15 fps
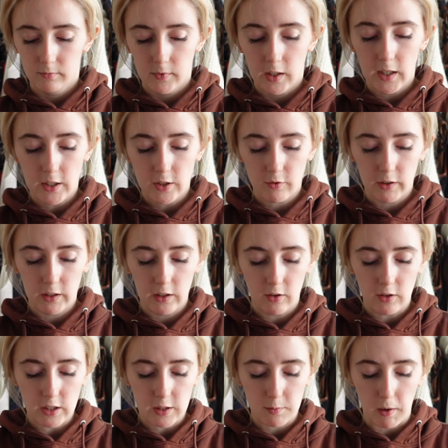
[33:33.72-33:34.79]
it is a really
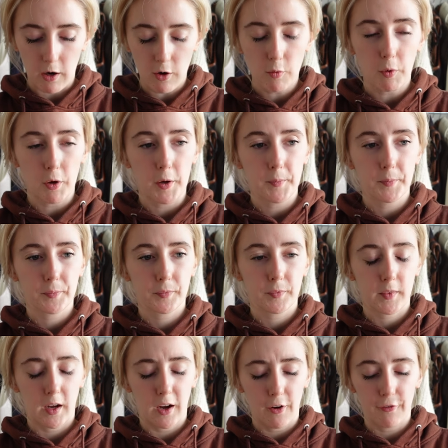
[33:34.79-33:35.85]
nice smell but
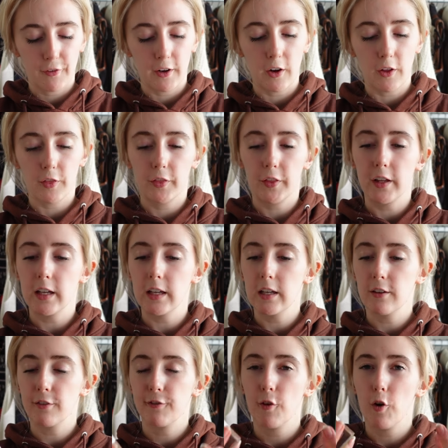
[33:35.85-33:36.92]
I feel like
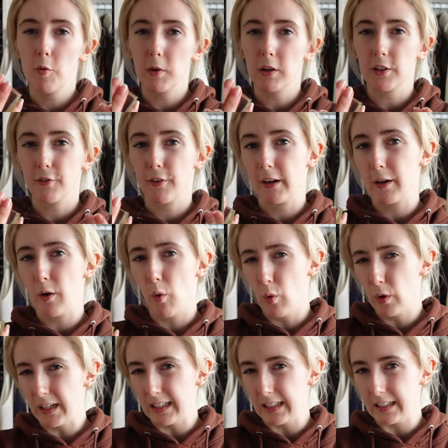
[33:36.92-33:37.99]
the formula is very
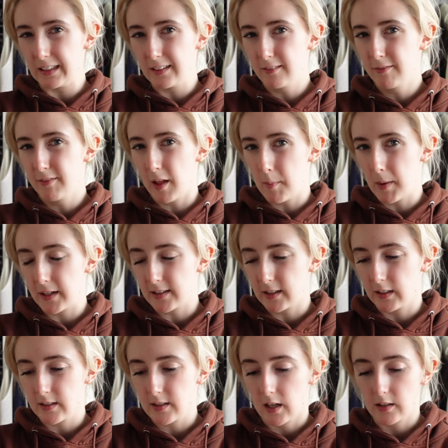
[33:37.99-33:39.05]
oily if that makes
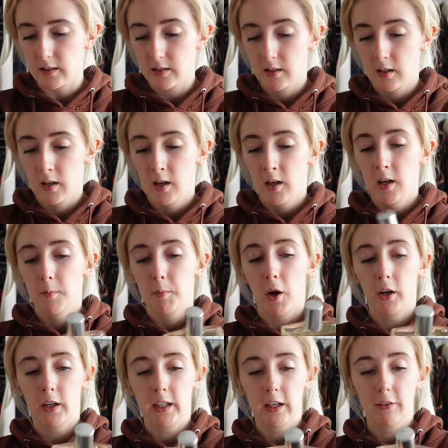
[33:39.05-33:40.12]
any sense but
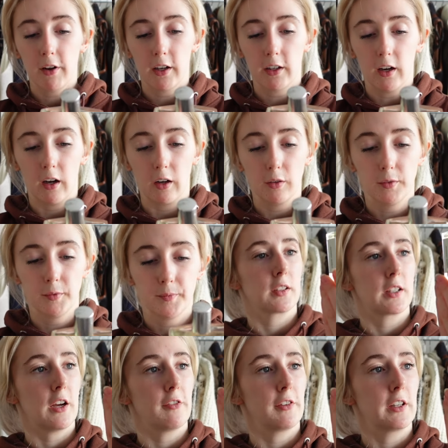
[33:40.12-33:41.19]
I'm going to give it a go
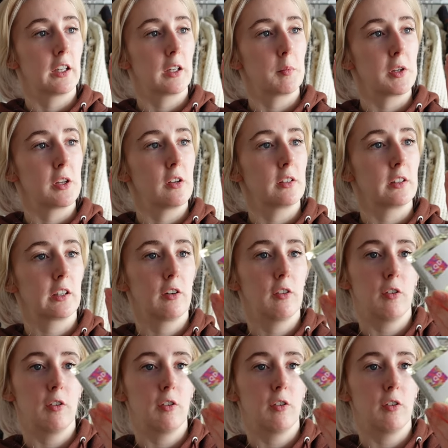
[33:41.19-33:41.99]
definitely going to be using it